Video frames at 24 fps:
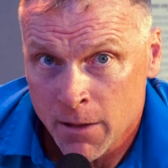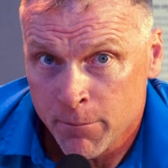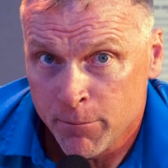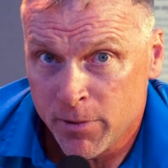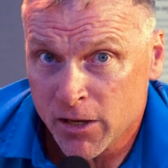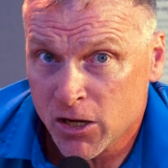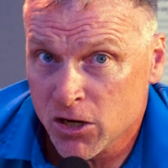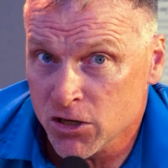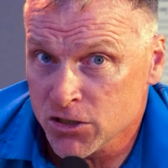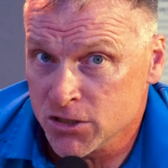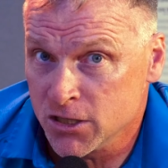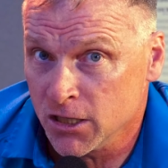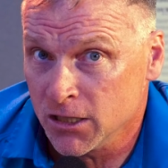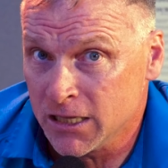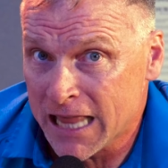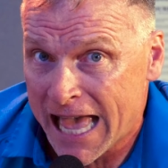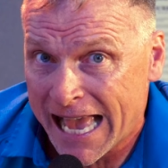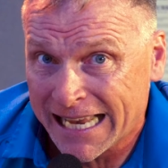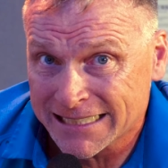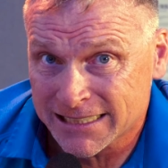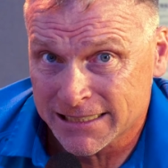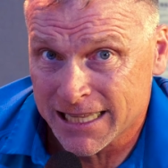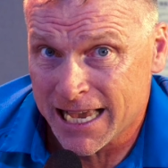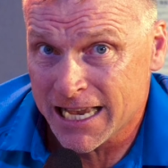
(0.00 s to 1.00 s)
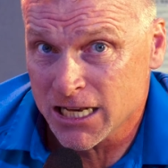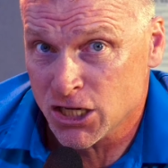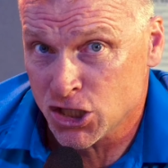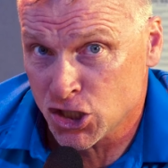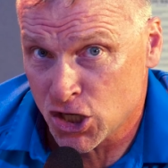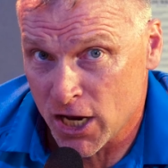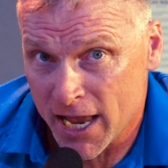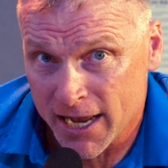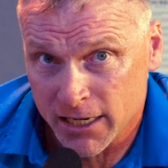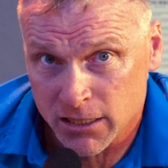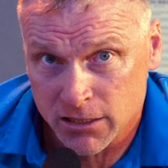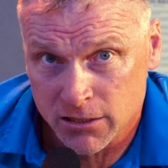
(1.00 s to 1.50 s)
Because the last I
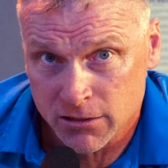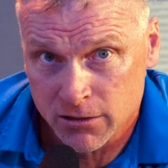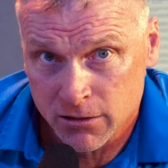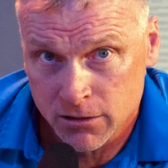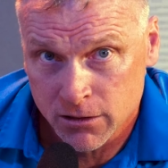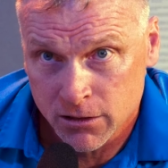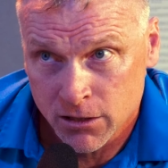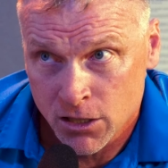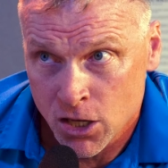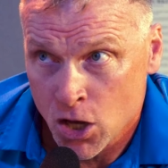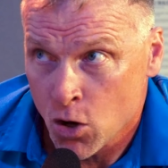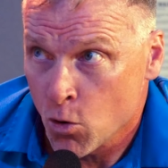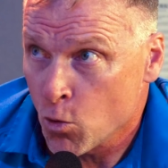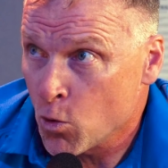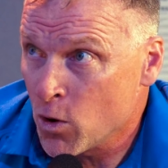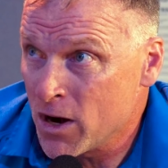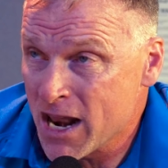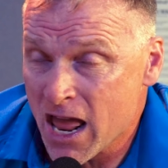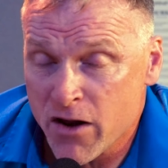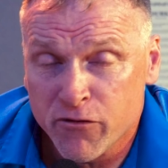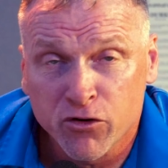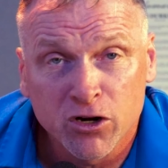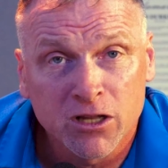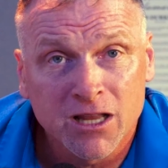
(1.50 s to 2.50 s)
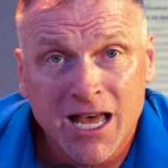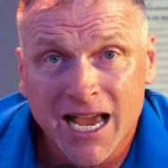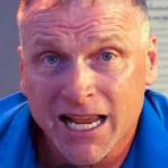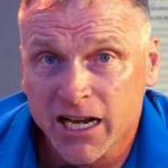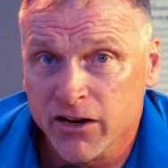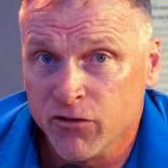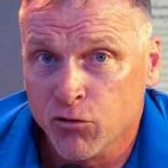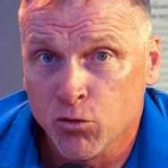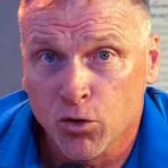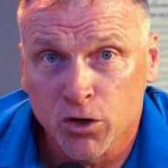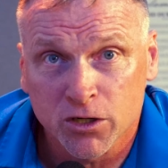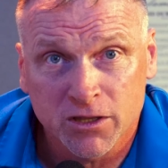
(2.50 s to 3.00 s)
checked, whatever line
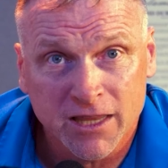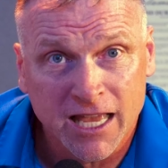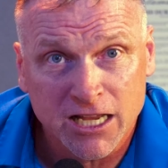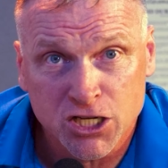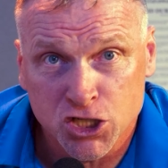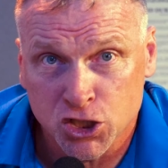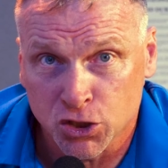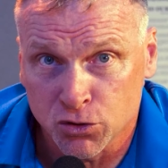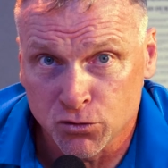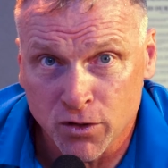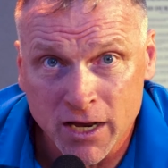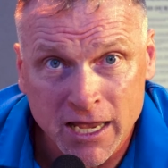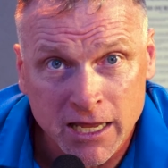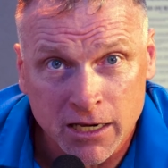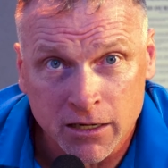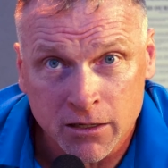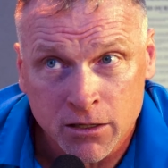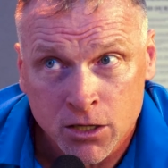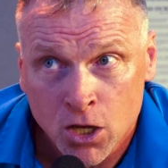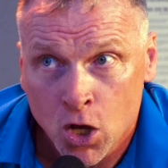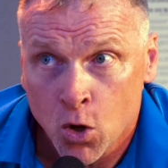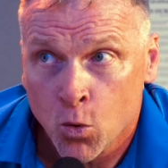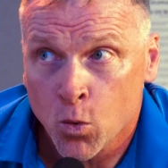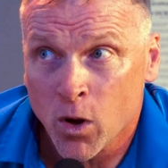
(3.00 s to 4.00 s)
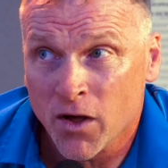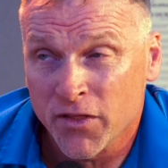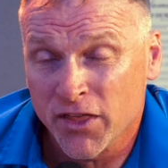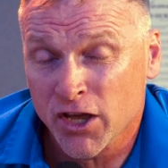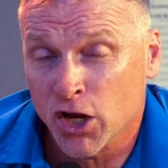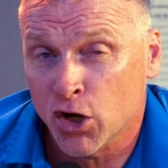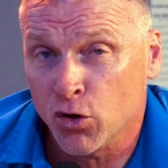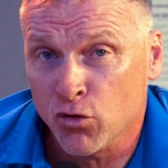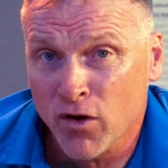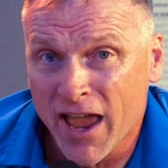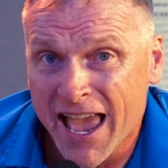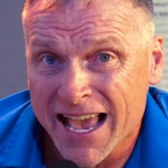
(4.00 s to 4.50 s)
of work that you're in, while the
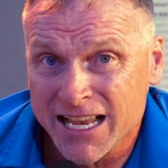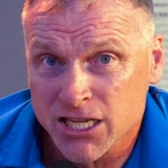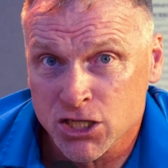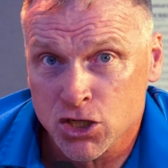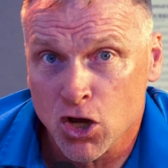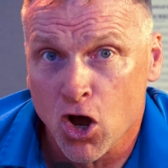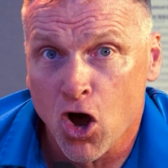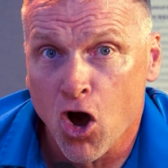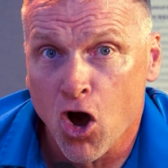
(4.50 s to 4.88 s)
grass